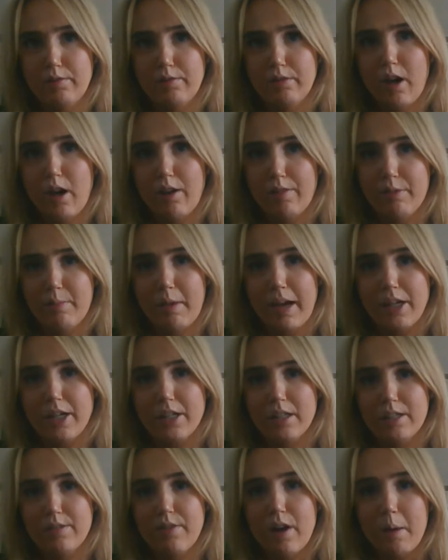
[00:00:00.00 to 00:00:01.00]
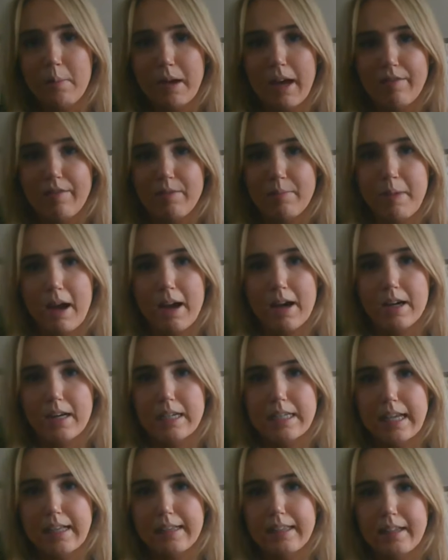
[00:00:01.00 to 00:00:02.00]
confirmations from Kevin
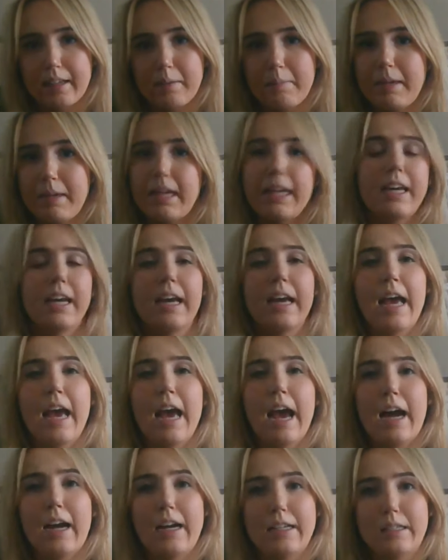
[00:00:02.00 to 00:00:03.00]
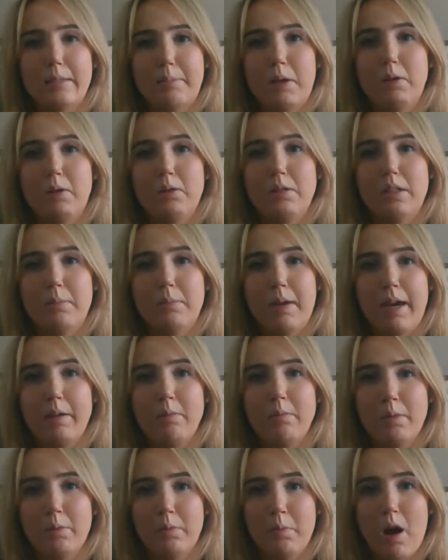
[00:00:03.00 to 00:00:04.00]
Bakhurst at the committee. And I suppose the
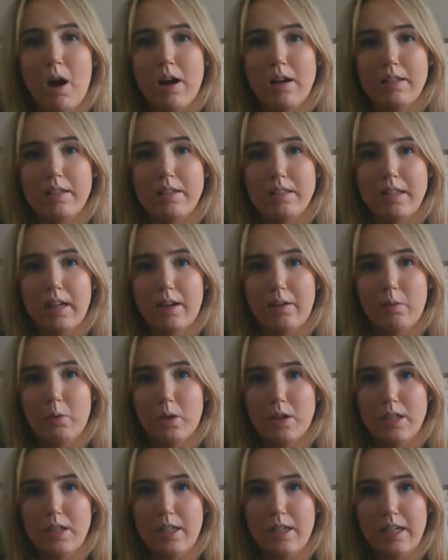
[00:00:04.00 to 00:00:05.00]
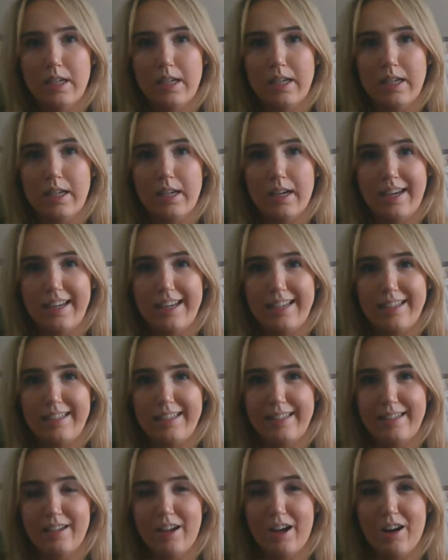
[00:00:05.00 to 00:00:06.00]
main one was that R T E
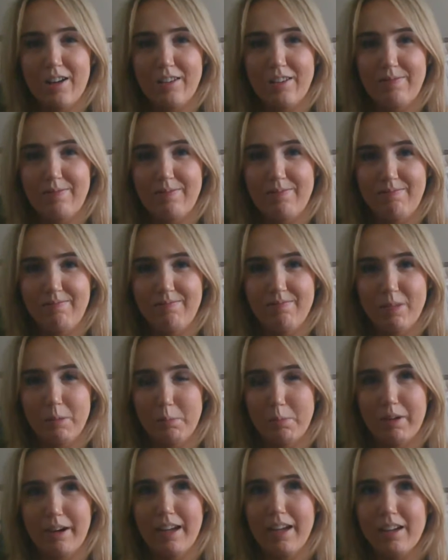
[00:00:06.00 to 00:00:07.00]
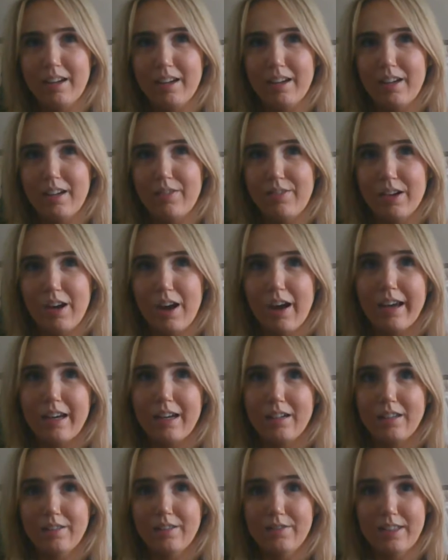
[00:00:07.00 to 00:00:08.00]
is on the brink, if you
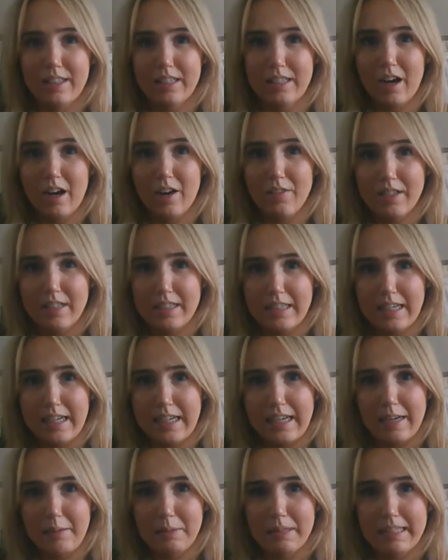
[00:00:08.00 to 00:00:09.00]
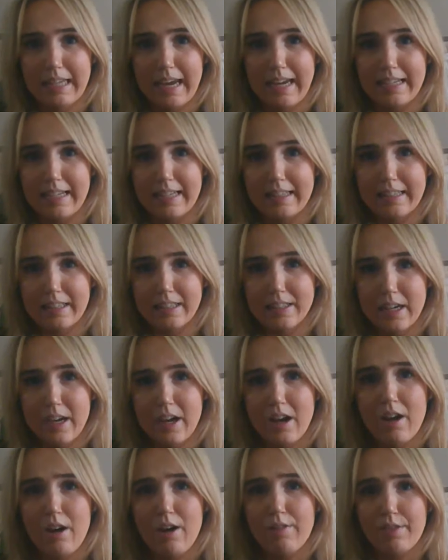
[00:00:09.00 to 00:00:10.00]
like, of insolvency. He was saying that
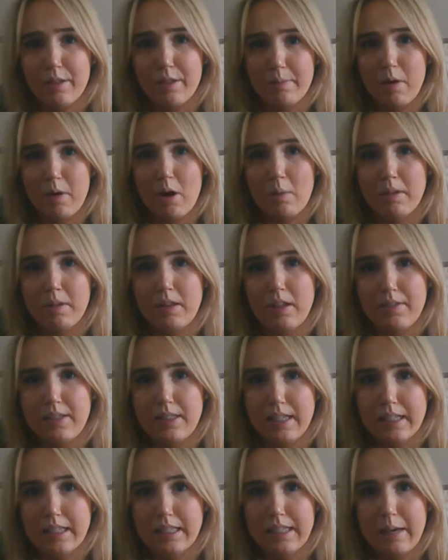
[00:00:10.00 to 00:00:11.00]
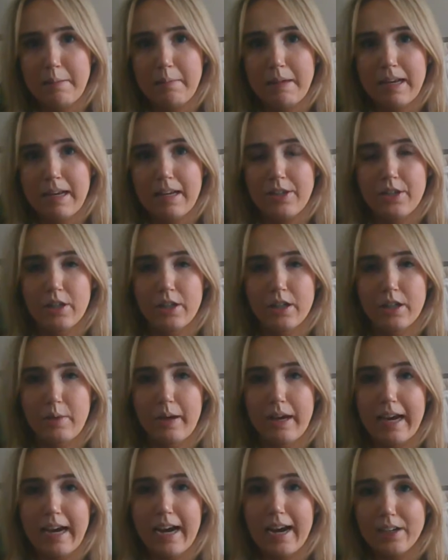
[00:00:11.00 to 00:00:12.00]
for the moment they've sixty-eight million euro
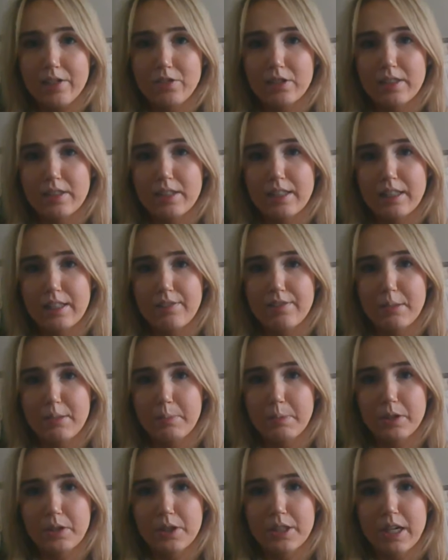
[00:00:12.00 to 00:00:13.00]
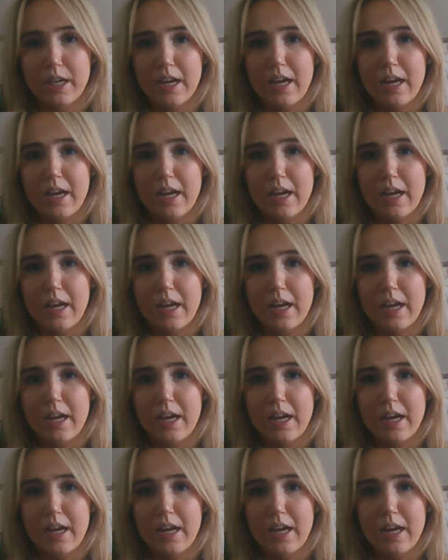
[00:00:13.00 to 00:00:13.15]
in cash reserves, but